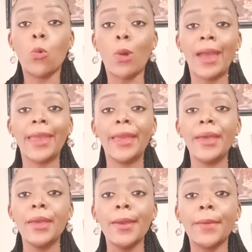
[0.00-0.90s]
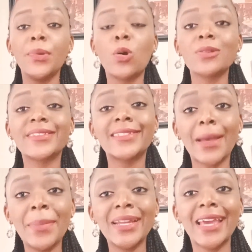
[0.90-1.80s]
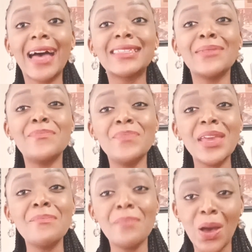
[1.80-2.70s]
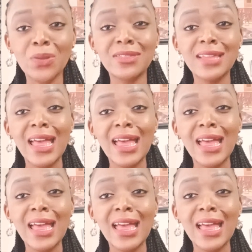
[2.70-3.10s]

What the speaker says: Why? Because somebody has a big mouth.